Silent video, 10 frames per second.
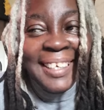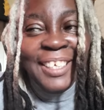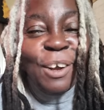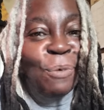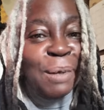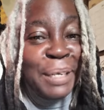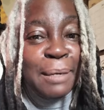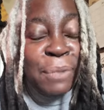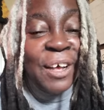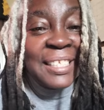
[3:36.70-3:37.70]
You don't want to be
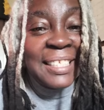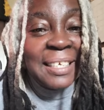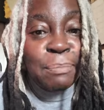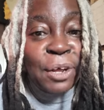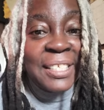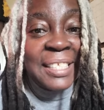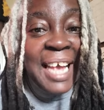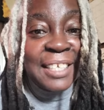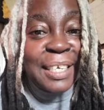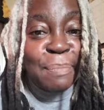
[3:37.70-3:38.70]
the bosses in the boss's
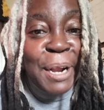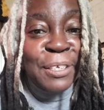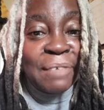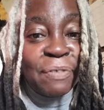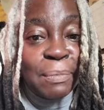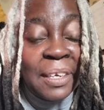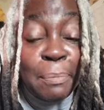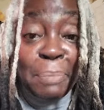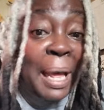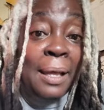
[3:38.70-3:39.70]
house and embarrass them from the hit.
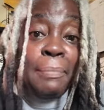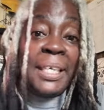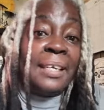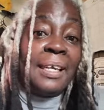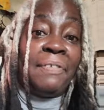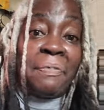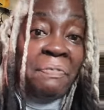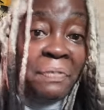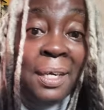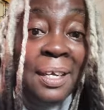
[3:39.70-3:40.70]
But my hubby didn't give a
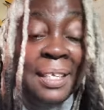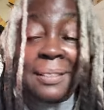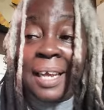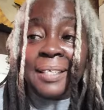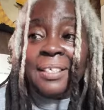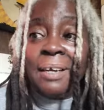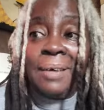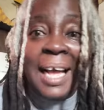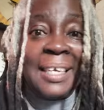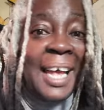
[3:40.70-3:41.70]
fuck. He's like, you know
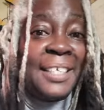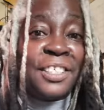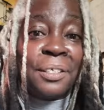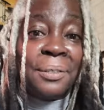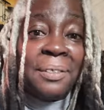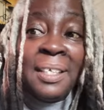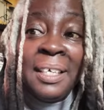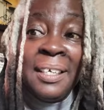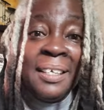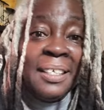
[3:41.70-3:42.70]
what? I got you.
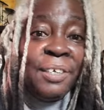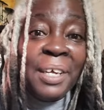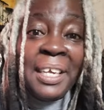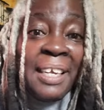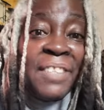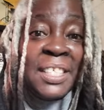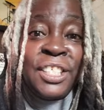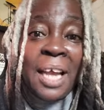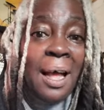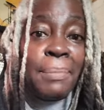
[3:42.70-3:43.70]
You could give this
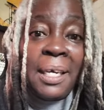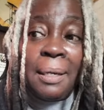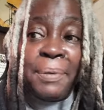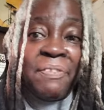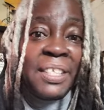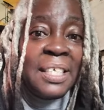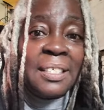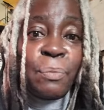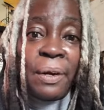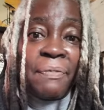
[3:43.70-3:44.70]
job up if it
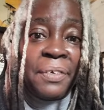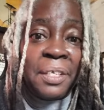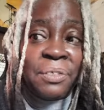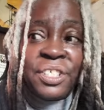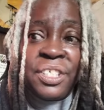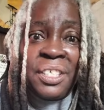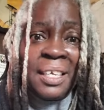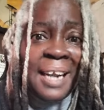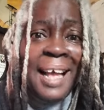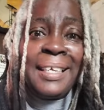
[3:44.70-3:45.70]
doesn't work for you.
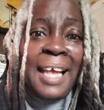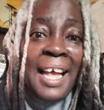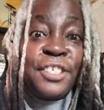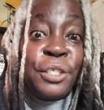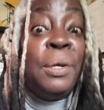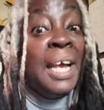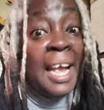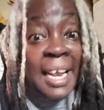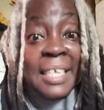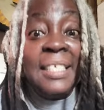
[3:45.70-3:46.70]
Shit, I got you.
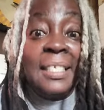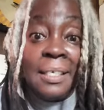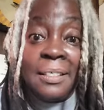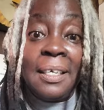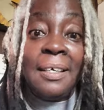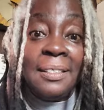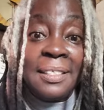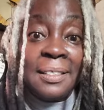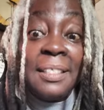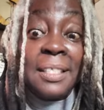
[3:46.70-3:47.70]
And he still
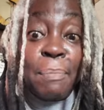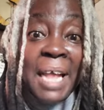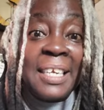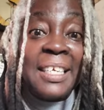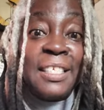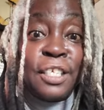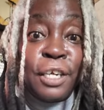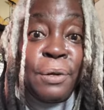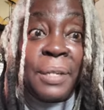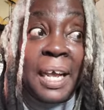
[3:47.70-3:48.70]
does. Somebody needs to
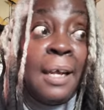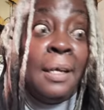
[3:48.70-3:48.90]
know that.